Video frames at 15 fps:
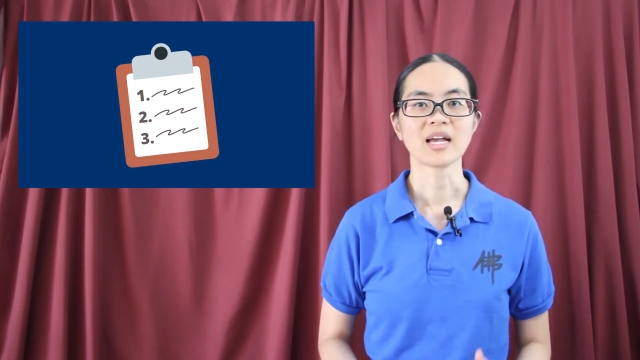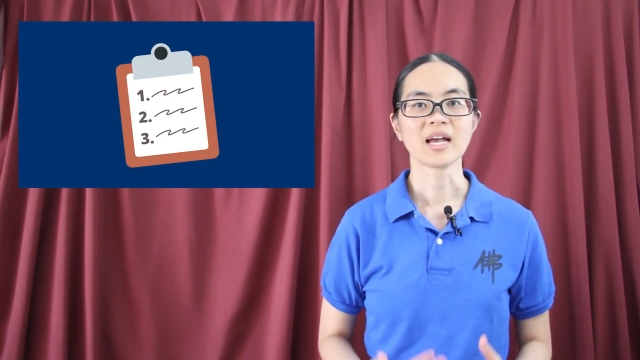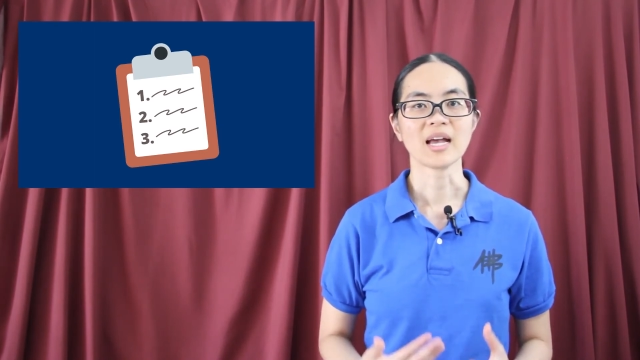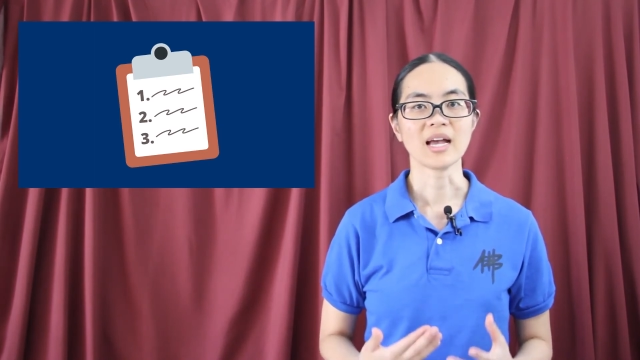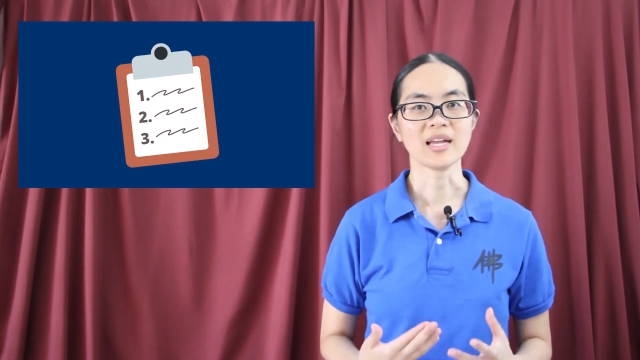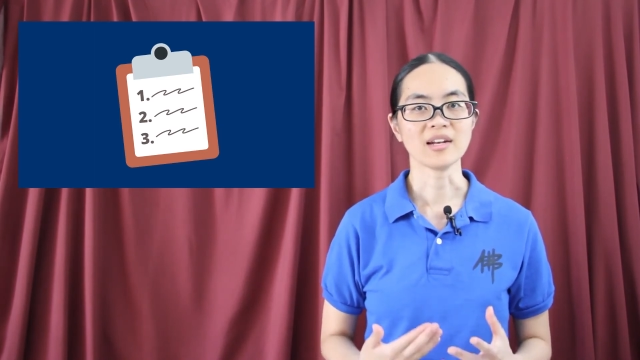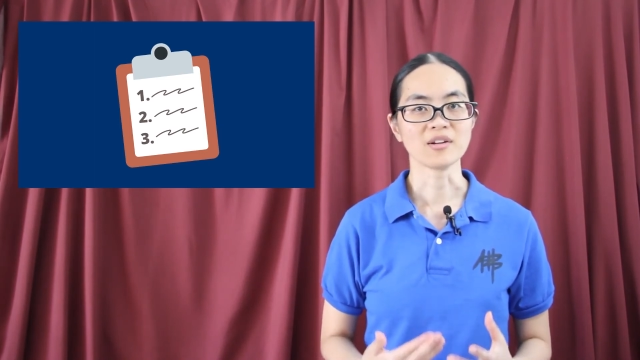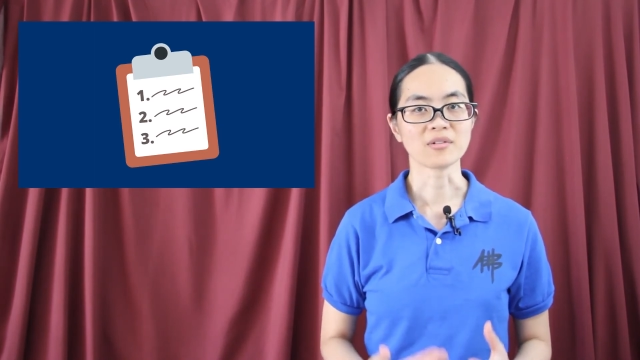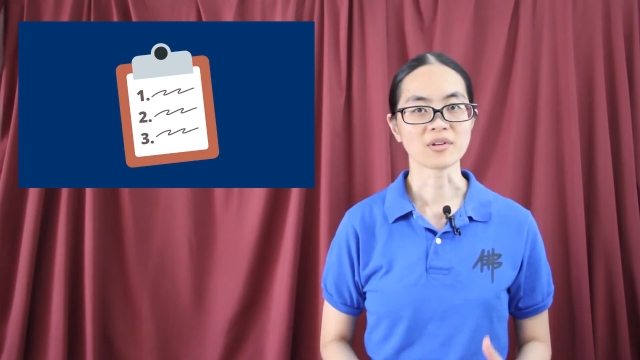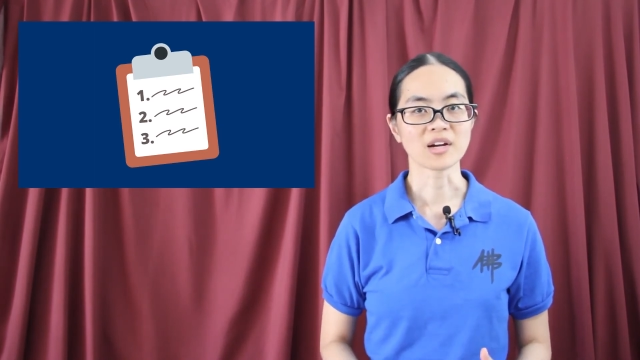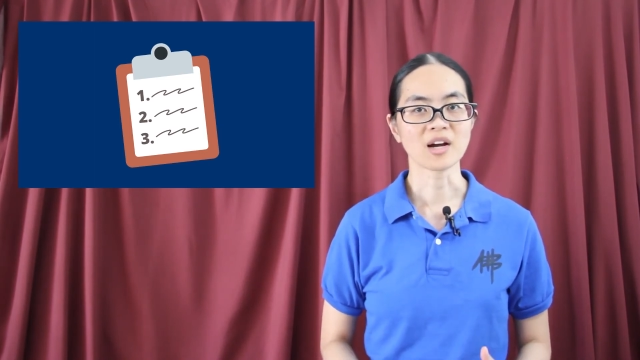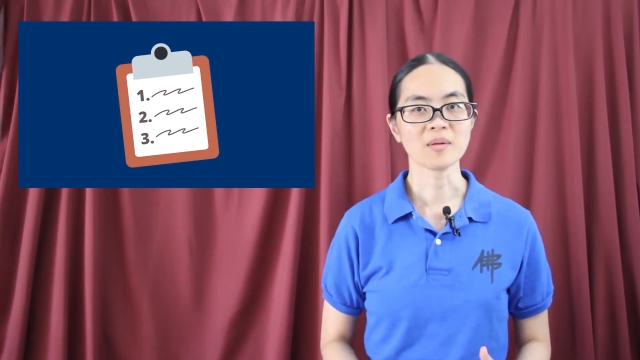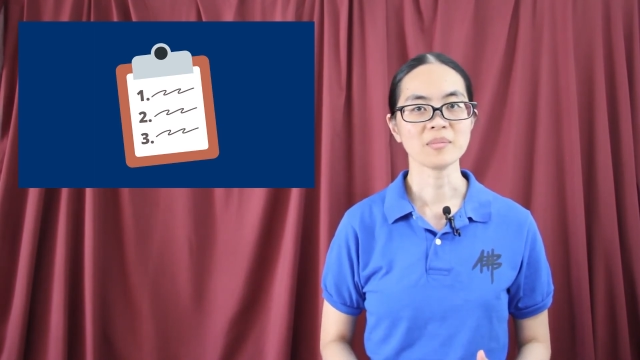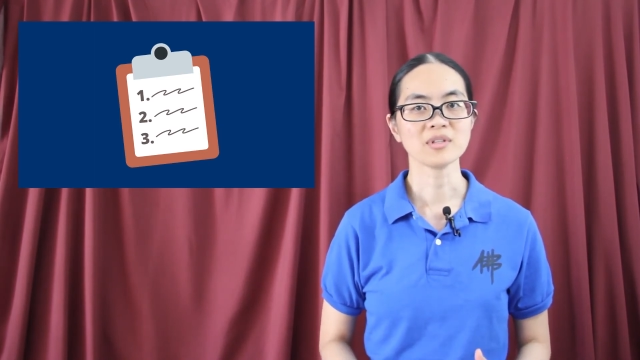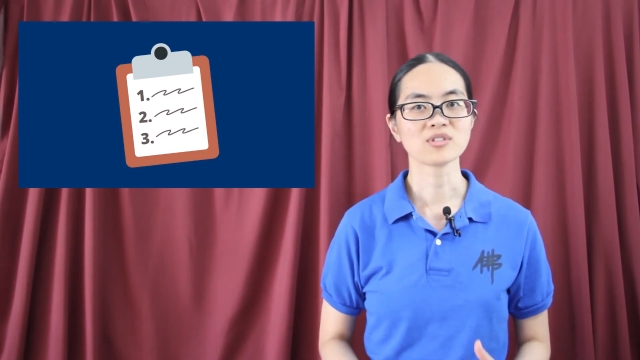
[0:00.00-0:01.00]
and it'll
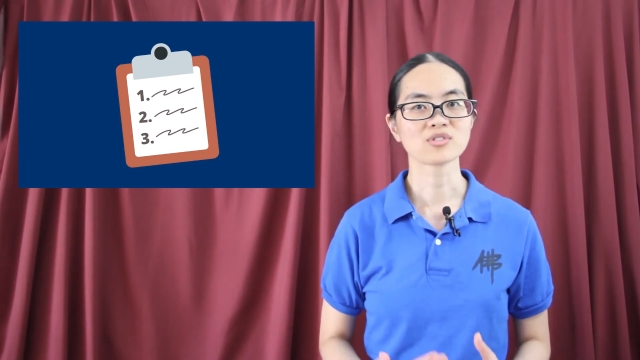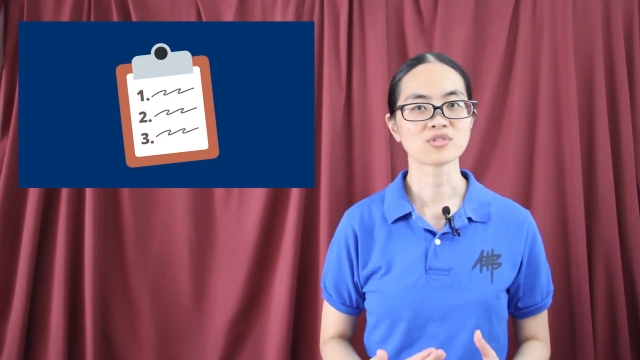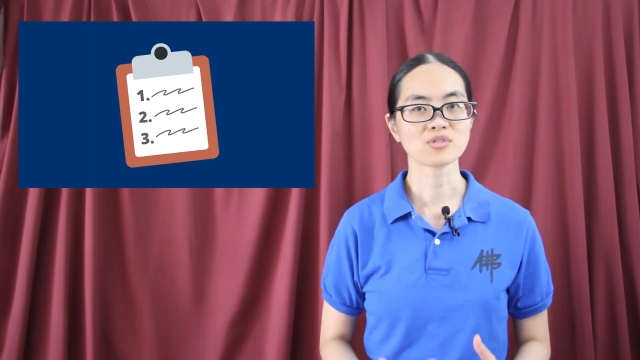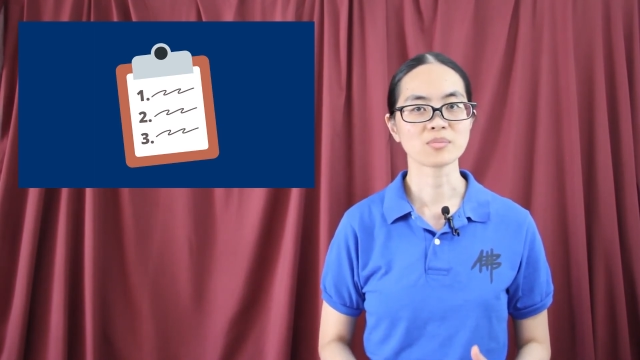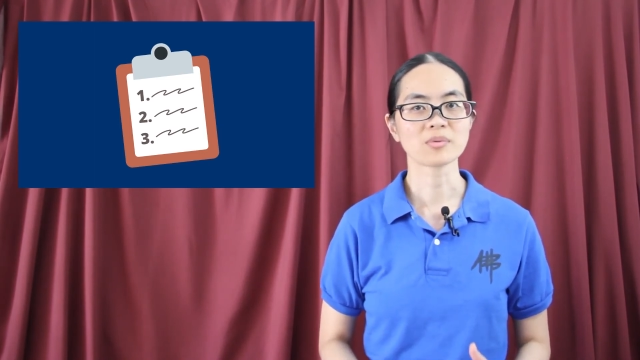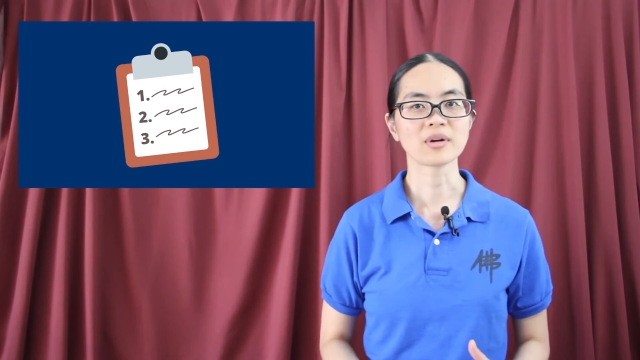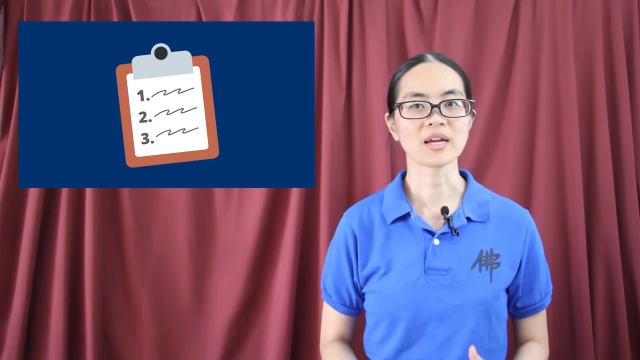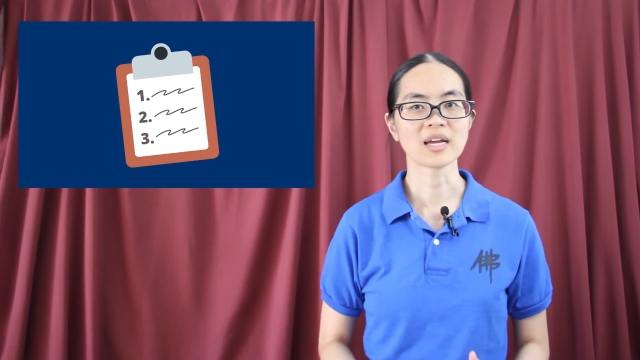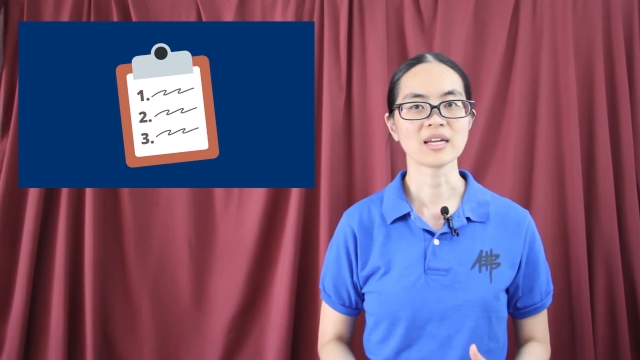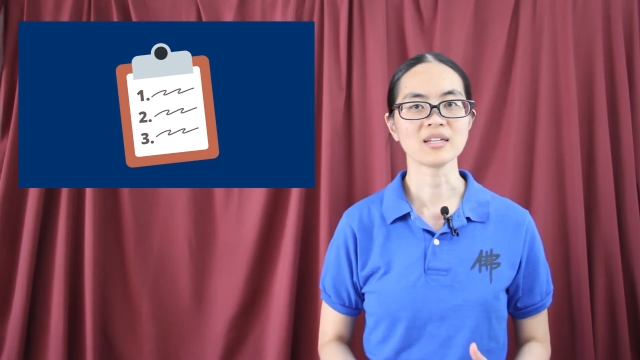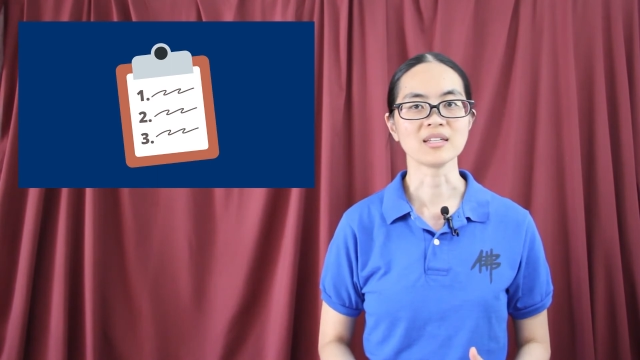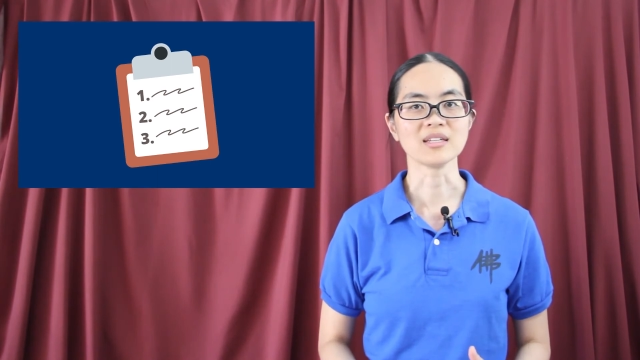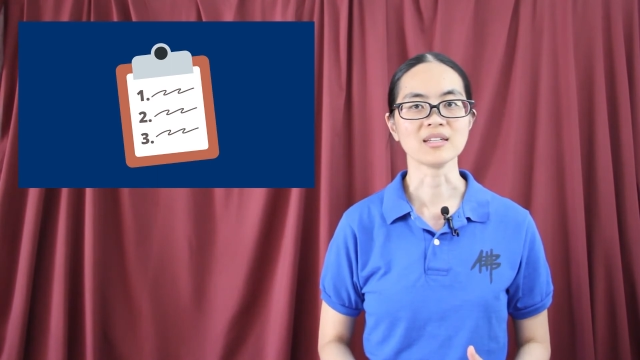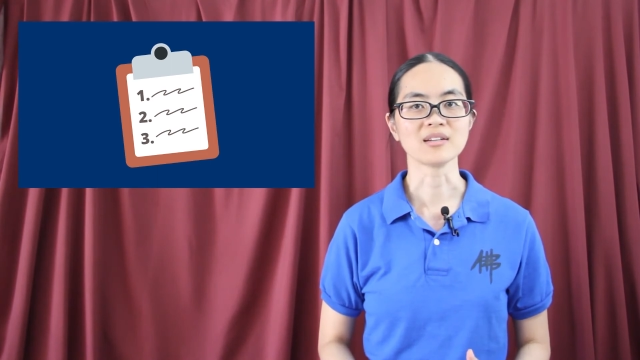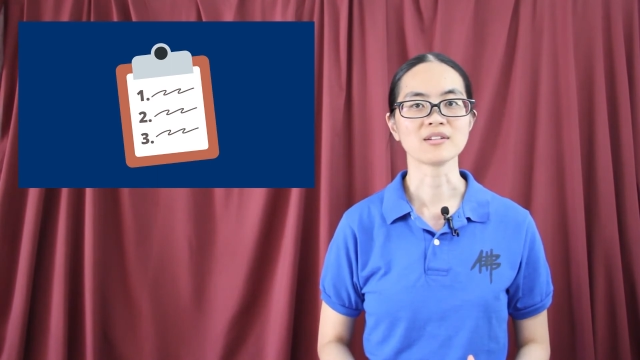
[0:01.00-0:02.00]
come in super
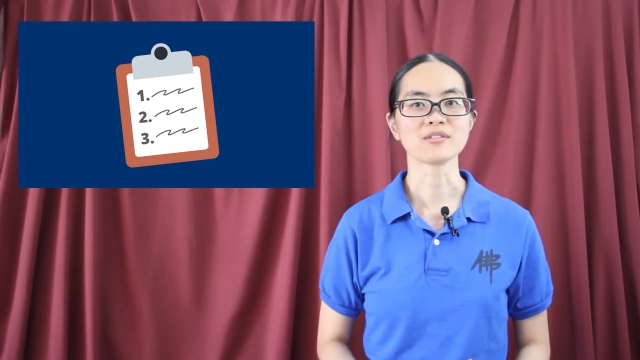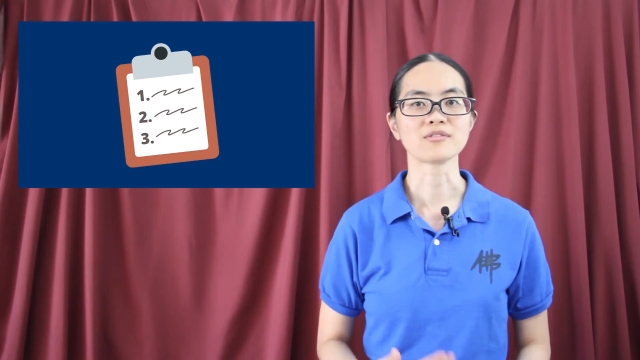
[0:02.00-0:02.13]
handy